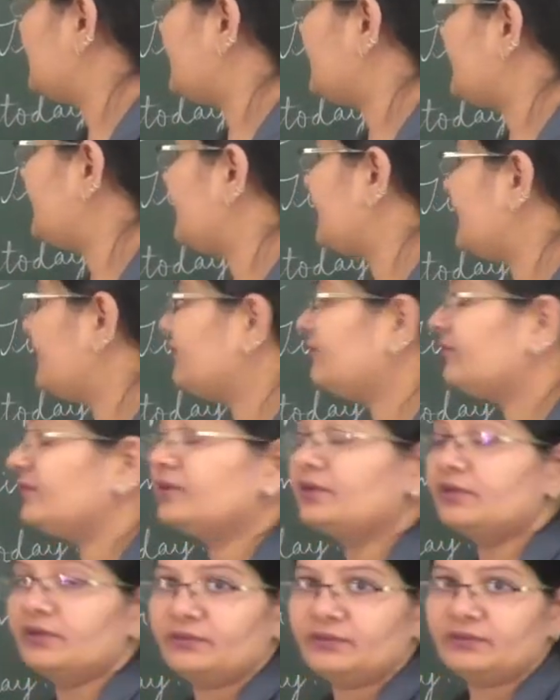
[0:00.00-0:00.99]
I have
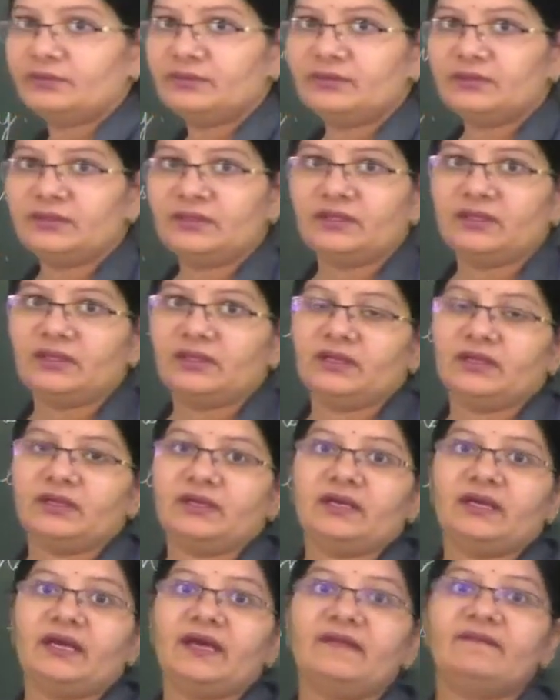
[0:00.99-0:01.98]
a.
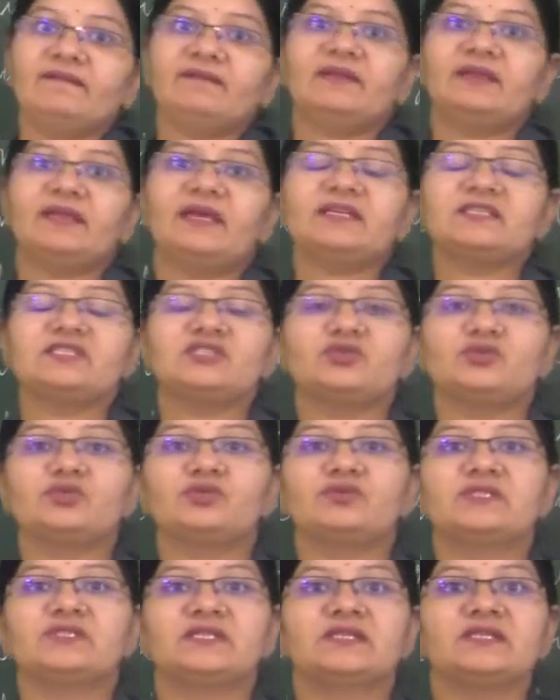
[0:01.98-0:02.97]
And the next
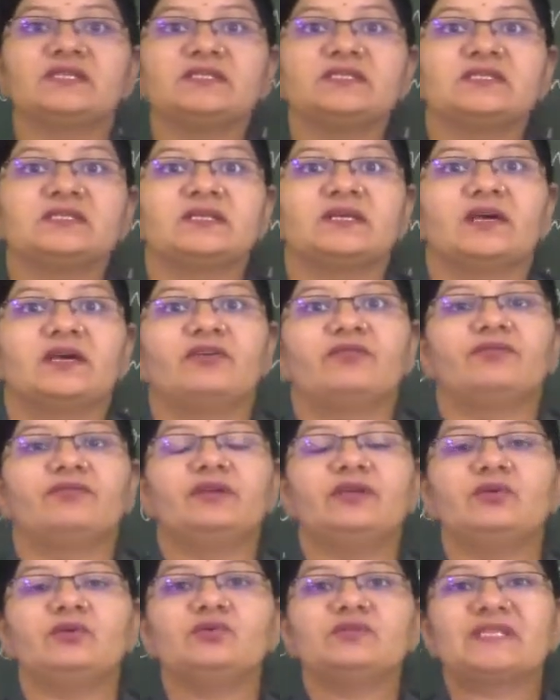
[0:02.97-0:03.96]
use is
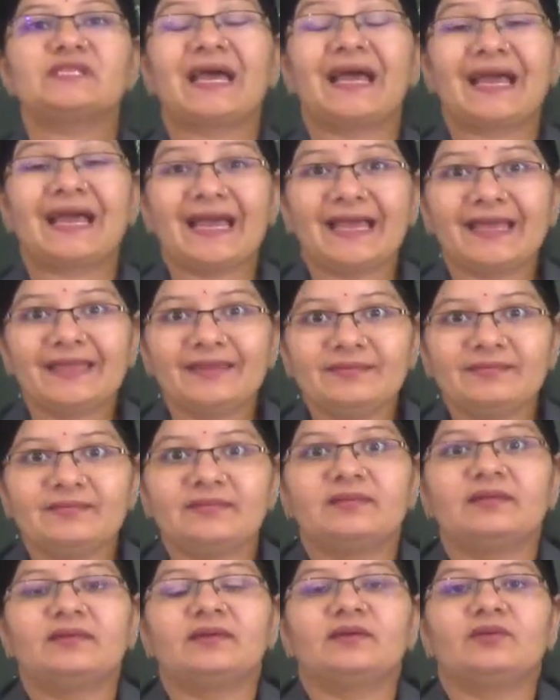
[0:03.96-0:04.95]
we use
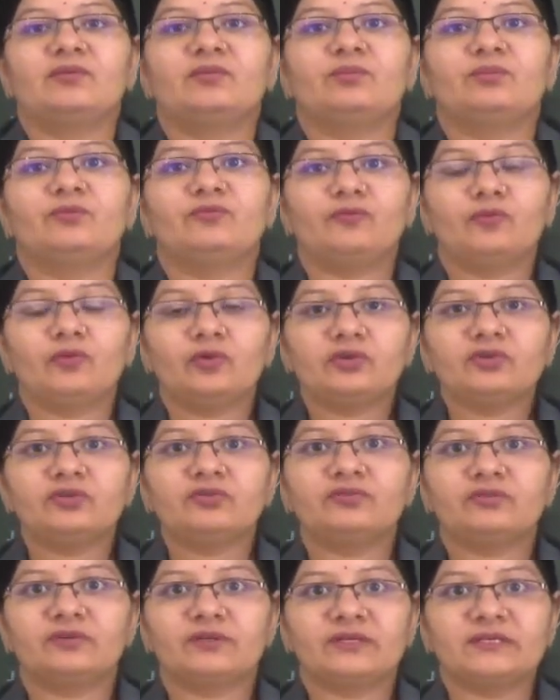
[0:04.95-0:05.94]
an before
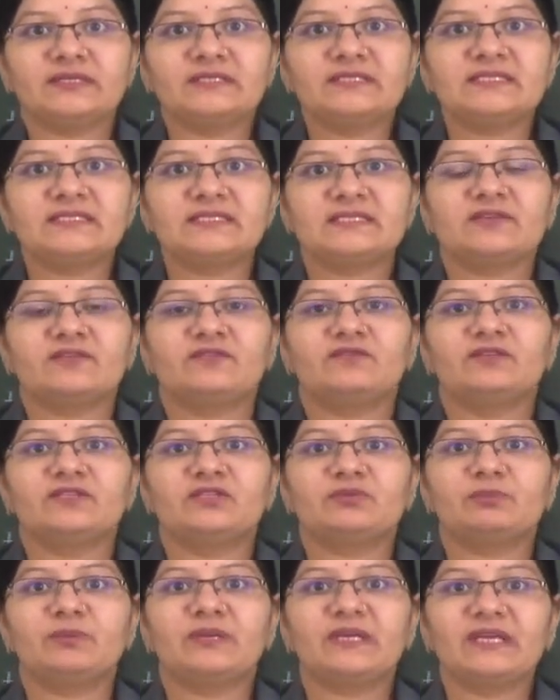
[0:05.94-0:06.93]
the words
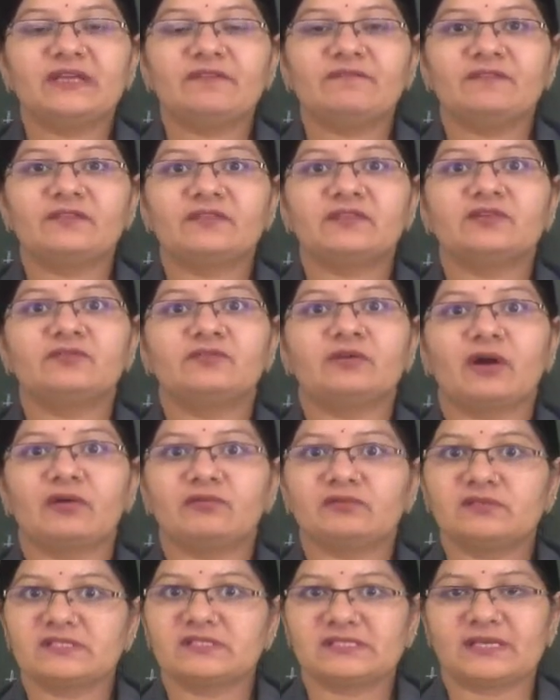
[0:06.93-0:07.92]
which begin with the
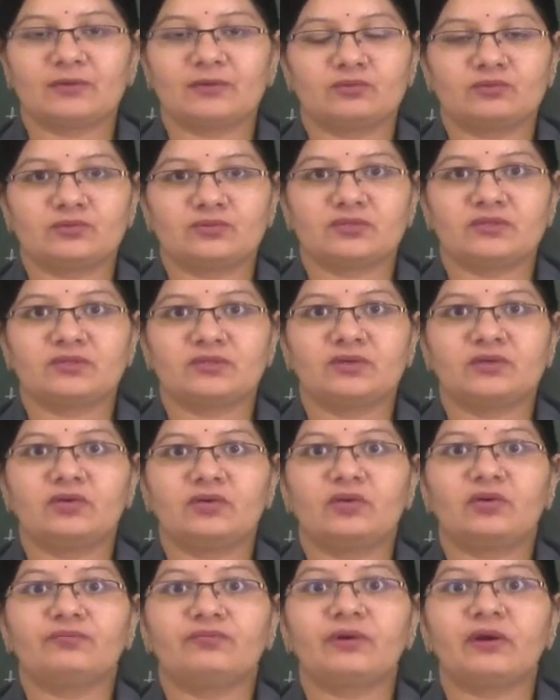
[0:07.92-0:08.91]
vowel sound
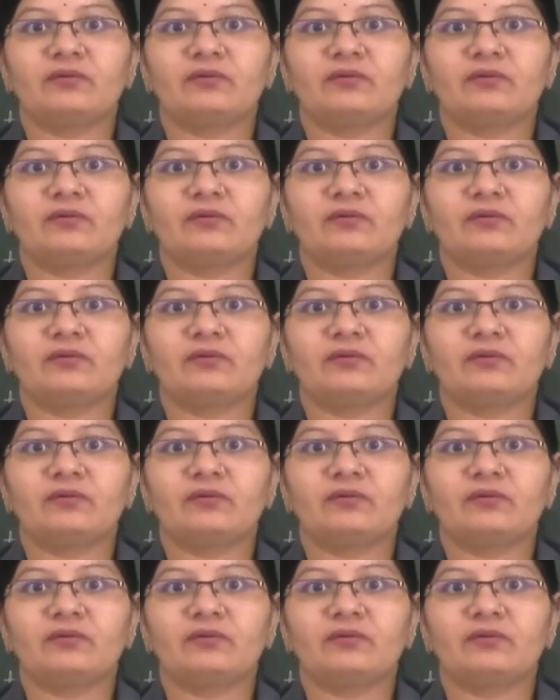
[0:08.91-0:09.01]
or